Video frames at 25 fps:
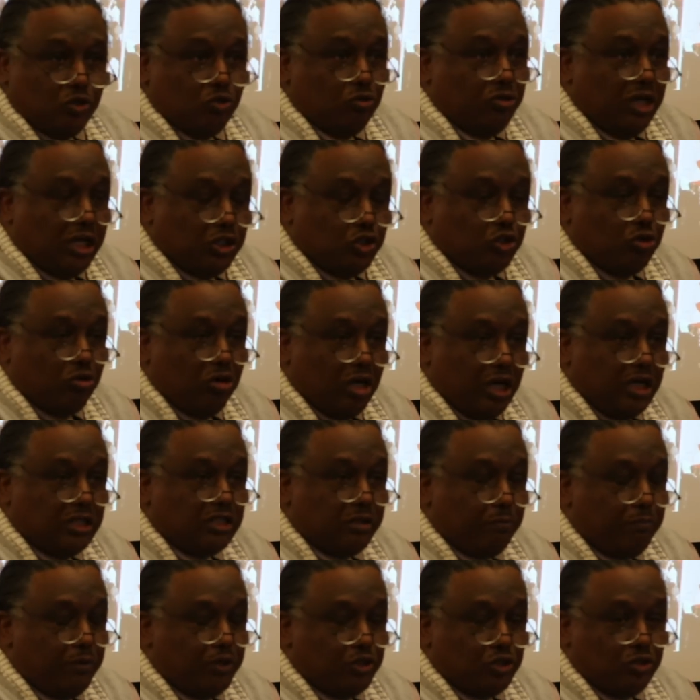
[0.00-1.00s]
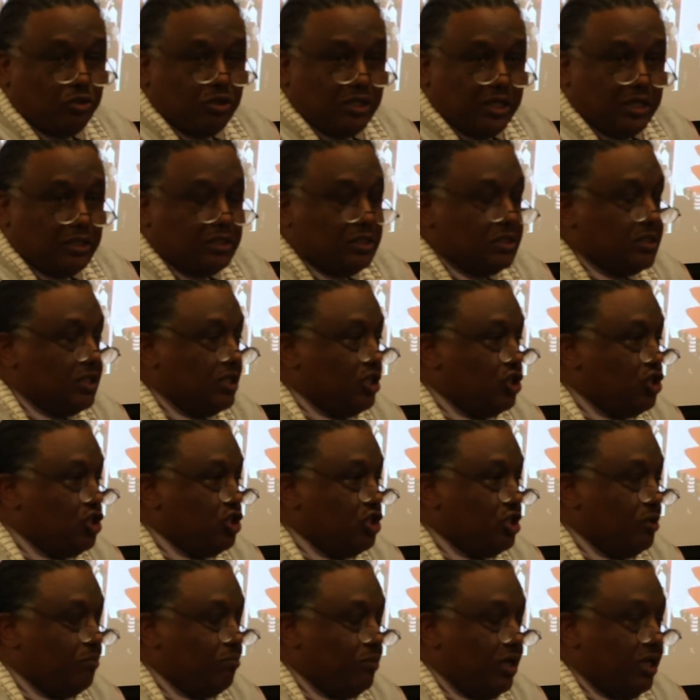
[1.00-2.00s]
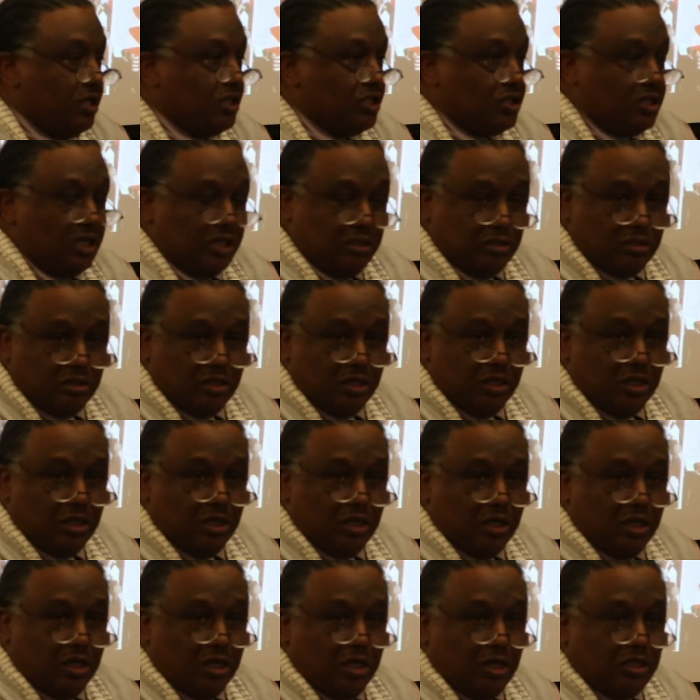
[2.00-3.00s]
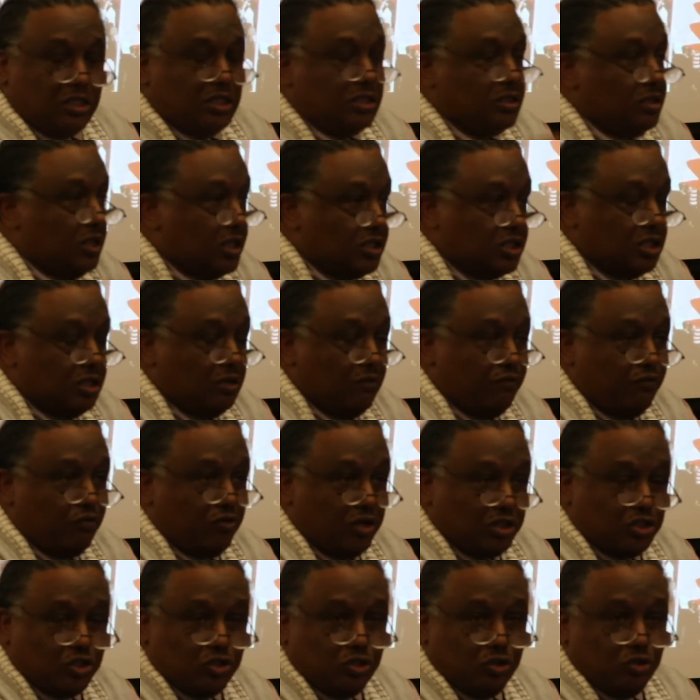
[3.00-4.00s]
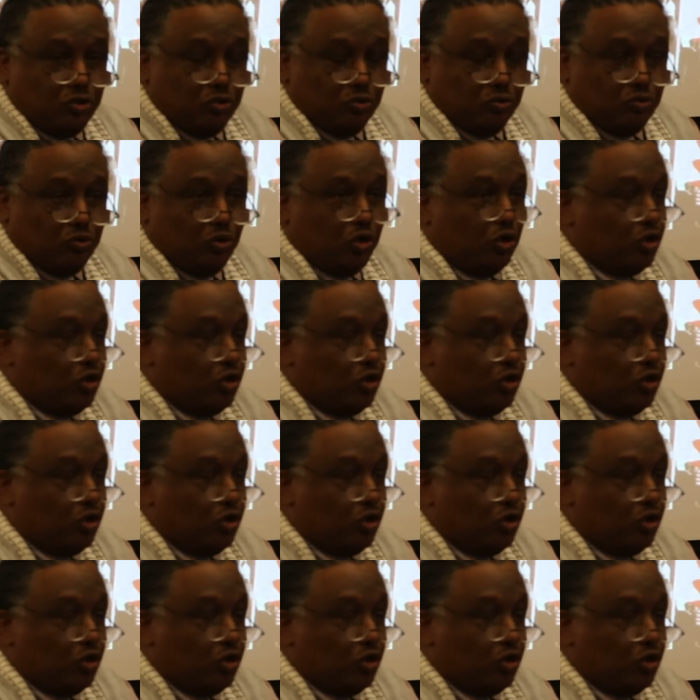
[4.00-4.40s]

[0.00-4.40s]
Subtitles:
To naturalize a person, that is a decision by a state. It is nothing for us to do